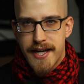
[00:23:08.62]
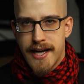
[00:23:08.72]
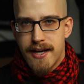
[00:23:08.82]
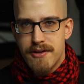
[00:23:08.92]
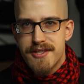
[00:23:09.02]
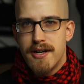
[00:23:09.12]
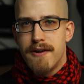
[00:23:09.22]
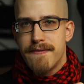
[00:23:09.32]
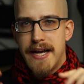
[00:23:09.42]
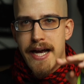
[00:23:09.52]
kilos
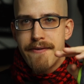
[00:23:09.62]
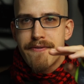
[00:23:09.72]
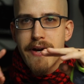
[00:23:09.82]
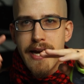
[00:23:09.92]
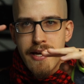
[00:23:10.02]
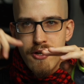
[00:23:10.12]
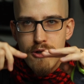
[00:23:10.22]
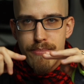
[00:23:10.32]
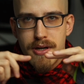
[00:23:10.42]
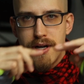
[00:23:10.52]
of every
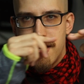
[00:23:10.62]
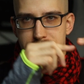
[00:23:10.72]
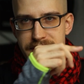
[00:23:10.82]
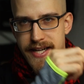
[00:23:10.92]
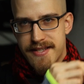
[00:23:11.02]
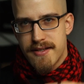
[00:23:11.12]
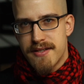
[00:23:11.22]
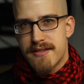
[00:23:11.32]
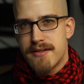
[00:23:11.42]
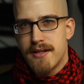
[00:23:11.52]
loop of
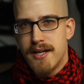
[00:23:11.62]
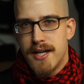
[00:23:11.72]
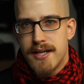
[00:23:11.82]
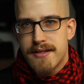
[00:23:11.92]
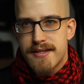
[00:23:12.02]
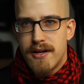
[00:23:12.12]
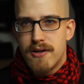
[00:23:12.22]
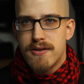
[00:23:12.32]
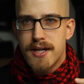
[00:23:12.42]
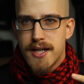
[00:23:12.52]
Tec-Sys.
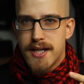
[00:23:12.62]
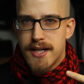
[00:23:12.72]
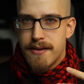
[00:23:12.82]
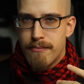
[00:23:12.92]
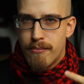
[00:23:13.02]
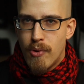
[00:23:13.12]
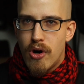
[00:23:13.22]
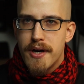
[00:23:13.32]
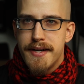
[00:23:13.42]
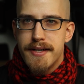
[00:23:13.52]
So
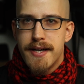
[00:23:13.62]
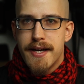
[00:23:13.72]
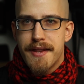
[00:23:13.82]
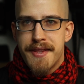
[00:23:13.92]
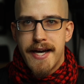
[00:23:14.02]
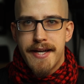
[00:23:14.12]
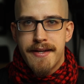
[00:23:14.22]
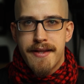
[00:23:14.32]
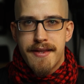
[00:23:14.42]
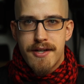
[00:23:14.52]
more
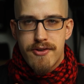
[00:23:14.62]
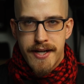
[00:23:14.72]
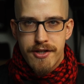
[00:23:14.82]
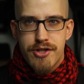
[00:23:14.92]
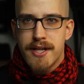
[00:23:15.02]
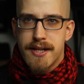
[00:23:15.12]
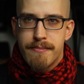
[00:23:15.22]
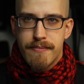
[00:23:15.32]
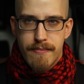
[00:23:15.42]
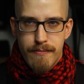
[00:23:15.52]
than the
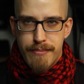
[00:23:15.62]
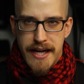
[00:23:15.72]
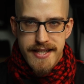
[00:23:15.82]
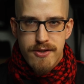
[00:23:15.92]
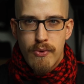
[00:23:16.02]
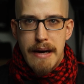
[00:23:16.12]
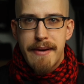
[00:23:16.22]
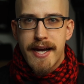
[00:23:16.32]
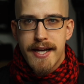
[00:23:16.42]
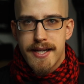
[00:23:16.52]
traditional pulse
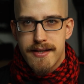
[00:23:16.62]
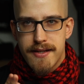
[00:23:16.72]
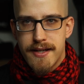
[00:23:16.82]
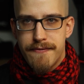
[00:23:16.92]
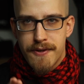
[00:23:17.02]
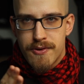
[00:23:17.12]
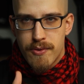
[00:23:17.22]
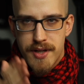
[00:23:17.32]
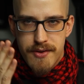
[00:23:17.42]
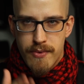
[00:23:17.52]
webbing if you
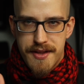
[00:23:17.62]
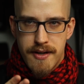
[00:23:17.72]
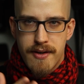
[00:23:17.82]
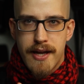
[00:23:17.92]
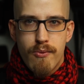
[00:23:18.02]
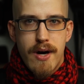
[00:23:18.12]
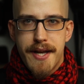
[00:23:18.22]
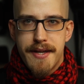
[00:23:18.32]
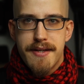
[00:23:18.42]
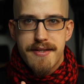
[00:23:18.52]
do it with only
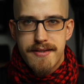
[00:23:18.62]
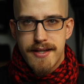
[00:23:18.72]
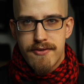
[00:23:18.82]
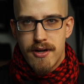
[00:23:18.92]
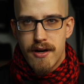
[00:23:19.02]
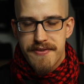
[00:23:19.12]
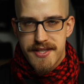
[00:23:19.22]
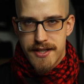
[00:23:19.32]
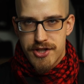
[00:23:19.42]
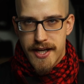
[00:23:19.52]
one row of
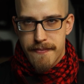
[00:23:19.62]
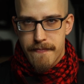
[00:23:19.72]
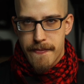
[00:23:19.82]
stitching.